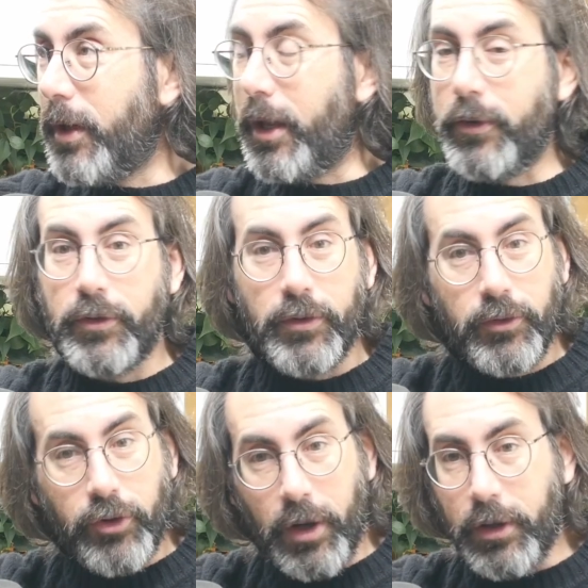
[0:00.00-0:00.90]
And
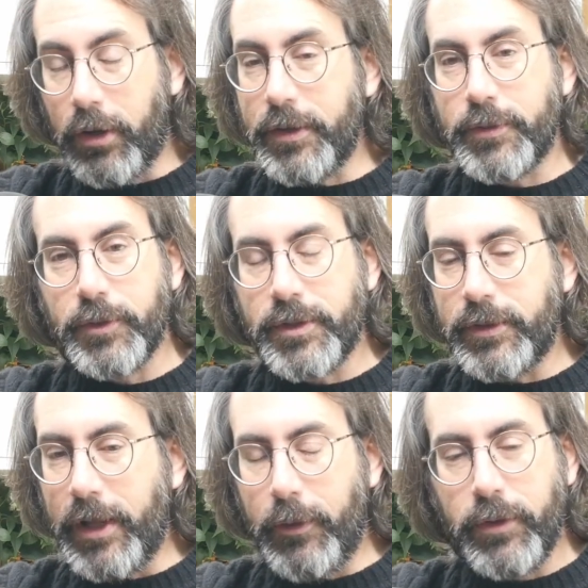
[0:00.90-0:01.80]
draw cars
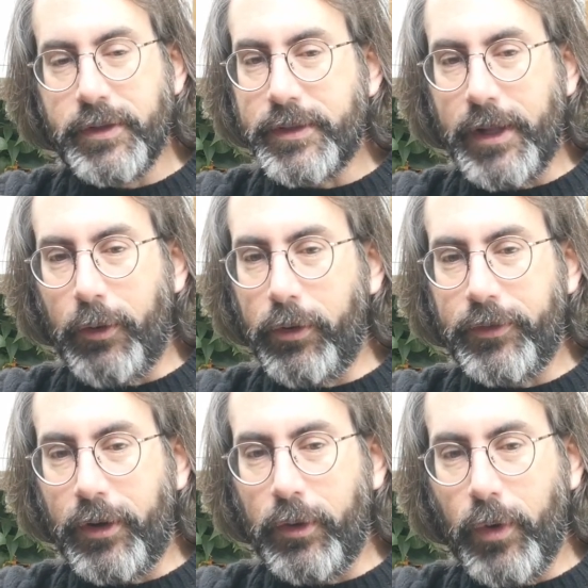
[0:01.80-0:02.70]
was
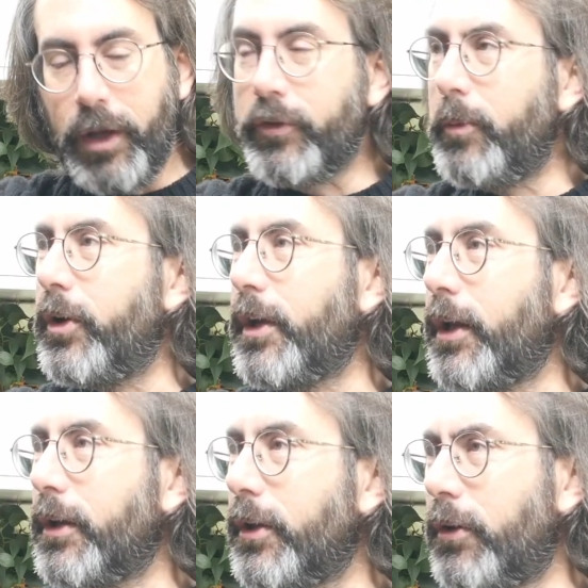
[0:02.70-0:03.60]
our way of
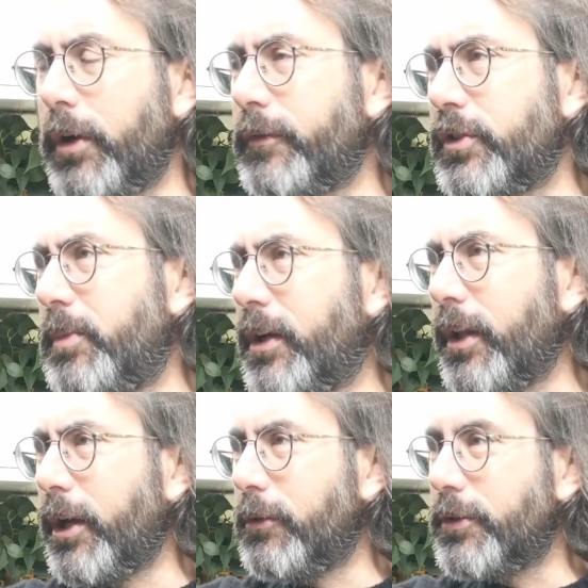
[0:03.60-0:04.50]
communicating. You don't have to speak a
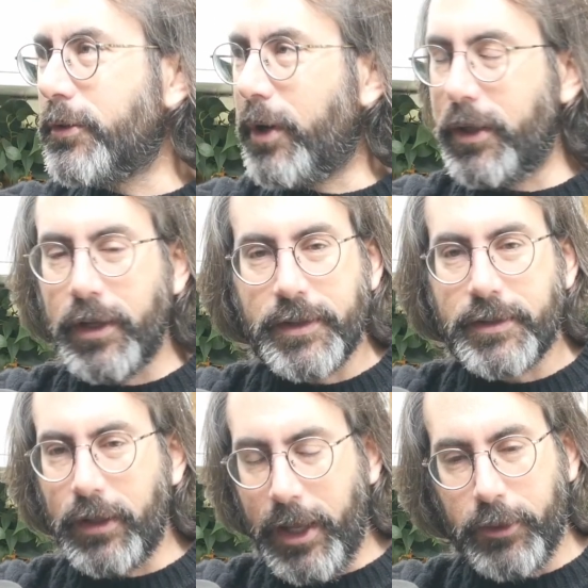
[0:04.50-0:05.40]
language, right? That's
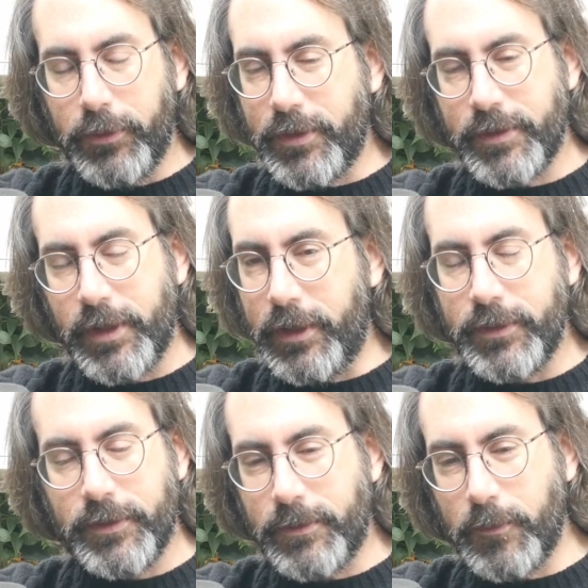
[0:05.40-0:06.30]
the language is there.
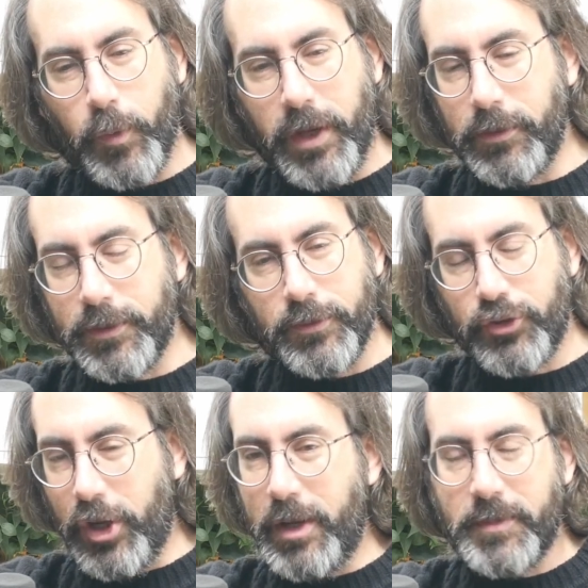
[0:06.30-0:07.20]
It's wheels and
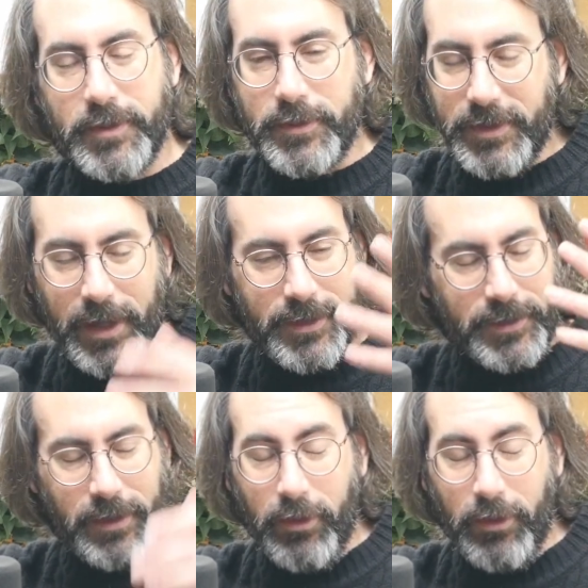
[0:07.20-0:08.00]
shapes and size and